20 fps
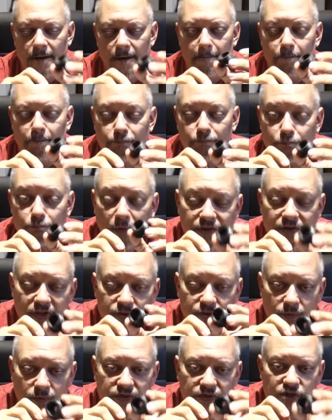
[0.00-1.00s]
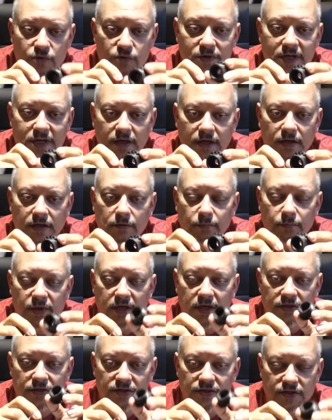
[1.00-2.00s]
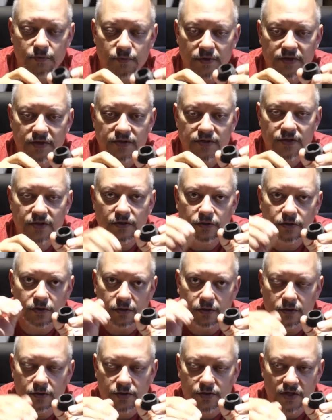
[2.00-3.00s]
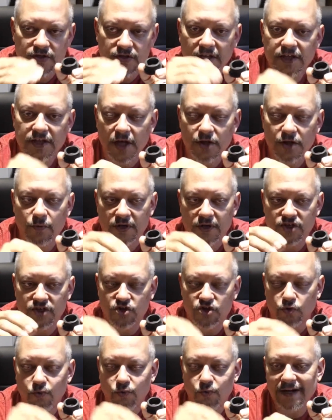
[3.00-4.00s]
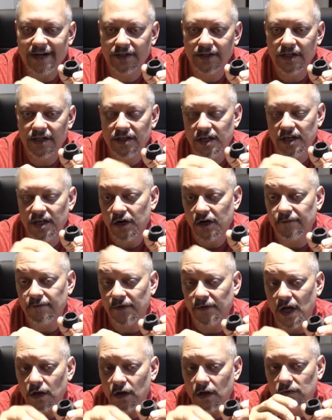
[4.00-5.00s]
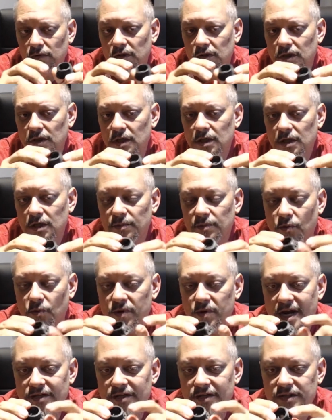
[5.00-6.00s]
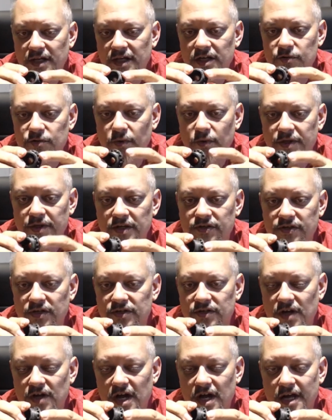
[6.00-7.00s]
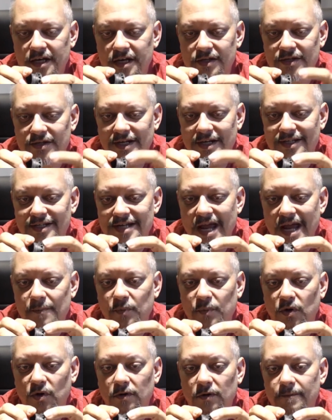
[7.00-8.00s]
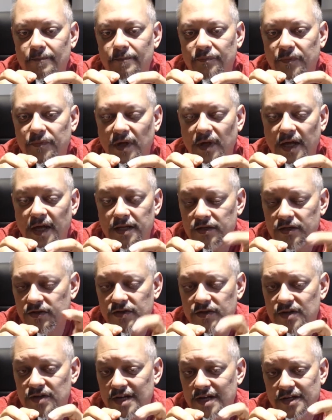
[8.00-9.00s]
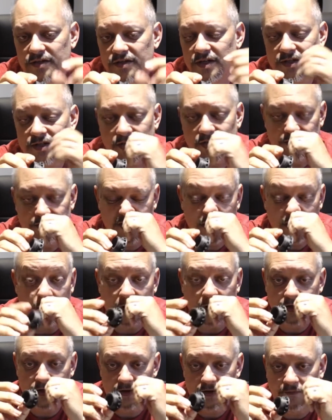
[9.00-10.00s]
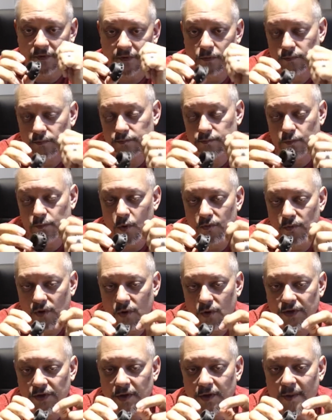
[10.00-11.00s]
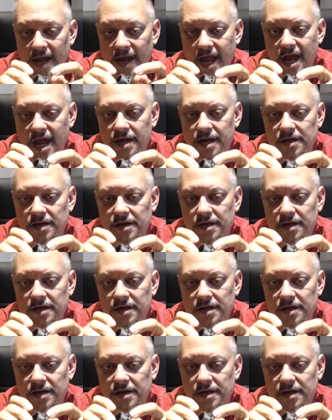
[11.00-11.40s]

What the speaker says: But this one's unique because this one is, just like the other one, is directly in the airflow. But what I did is with this design as an example, and this design doesn't exist anywhere except for what we're holding in my hand,